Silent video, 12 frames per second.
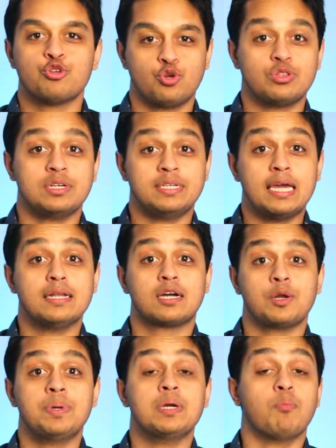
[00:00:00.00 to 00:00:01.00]
so the
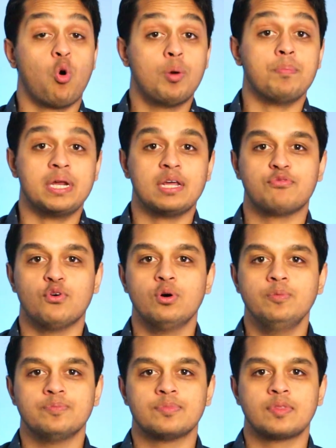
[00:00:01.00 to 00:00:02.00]
data could be more
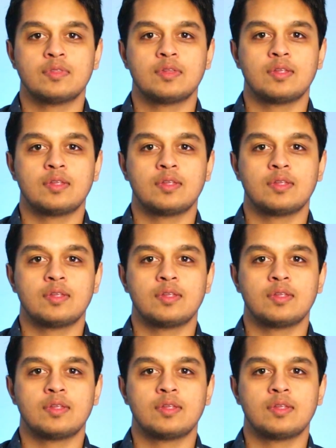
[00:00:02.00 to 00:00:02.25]
meaningful.